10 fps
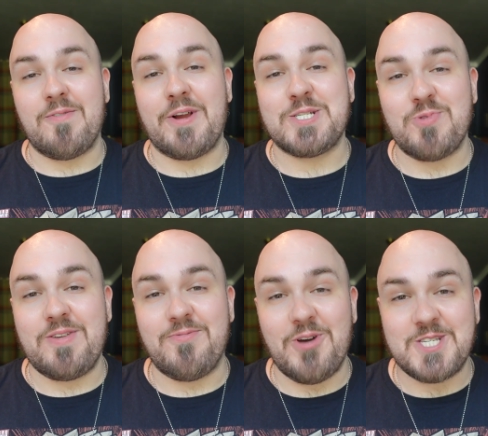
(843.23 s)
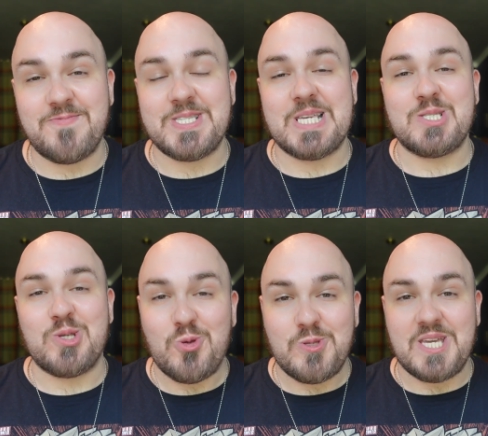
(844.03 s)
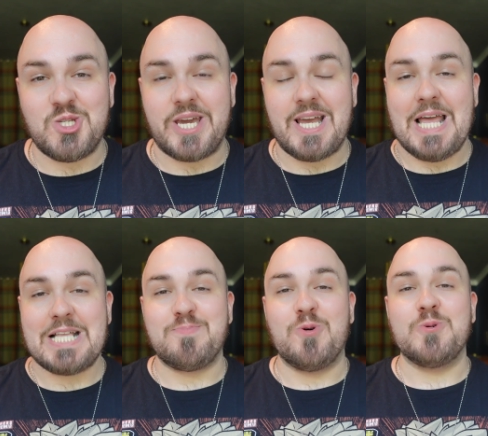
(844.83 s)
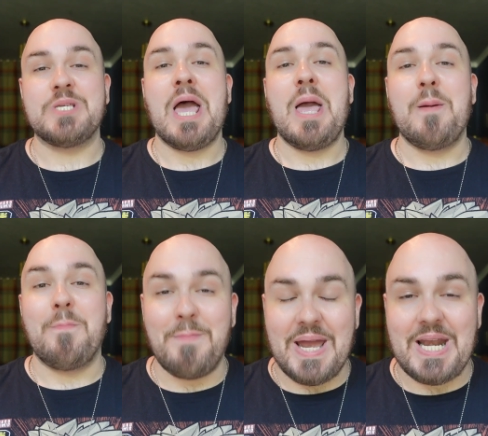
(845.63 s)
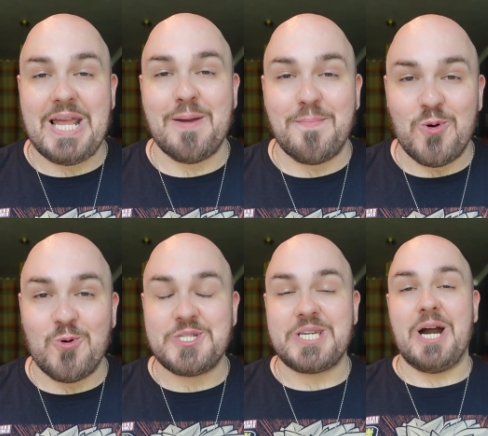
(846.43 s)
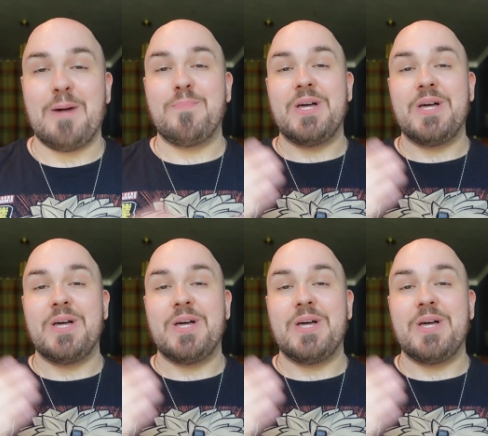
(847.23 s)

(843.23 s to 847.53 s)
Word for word: very sweet first visit to DJ Collectibles many more to come.